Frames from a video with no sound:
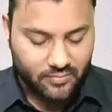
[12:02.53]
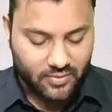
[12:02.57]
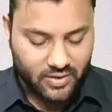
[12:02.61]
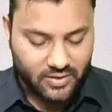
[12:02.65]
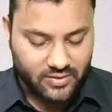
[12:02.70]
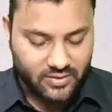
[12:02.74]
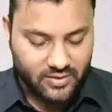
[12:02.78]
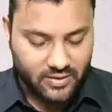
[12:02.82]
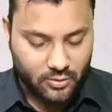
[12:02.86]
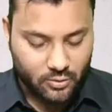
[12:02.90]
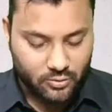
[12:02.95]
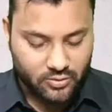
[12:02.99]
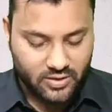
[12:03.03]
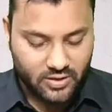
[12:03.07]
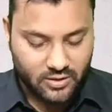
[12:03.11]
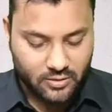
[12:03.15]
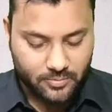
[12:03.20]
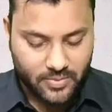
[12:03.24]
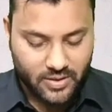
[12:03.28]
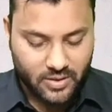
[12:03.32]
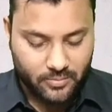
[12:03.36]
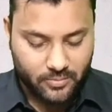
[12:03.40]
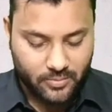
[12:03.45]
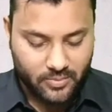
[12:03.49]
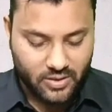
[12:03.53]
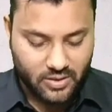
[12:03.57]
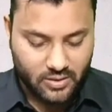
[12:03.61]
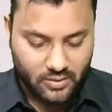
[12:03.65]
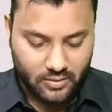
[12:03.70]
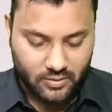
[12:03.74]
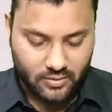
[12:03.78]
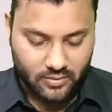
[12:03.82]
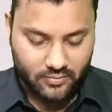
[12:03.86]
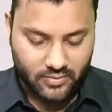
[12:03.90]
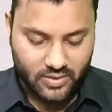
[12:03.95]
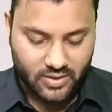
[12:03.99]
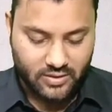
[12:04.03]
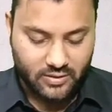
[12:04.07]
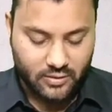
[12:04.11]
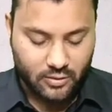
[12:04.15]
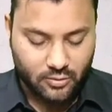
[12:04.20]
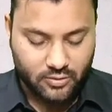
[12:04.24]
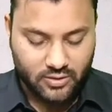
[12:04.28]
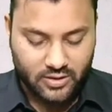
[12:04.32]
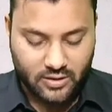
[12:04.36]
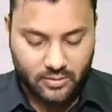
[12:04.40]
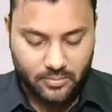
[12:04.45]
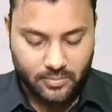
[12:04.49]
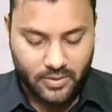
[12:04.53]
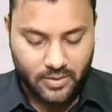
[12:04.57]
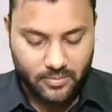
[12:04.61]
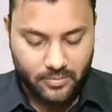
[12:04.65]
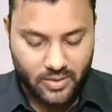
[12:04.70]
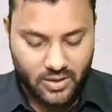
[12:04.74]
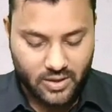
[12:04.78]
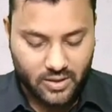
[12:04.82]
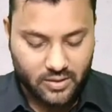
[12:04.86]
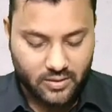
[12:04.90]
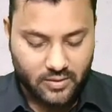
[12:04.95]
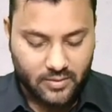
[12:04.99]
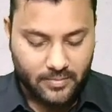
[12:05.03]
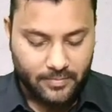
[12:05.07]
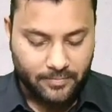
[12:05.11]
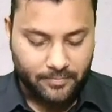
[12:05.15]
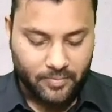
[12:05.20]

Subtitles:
106 per minute,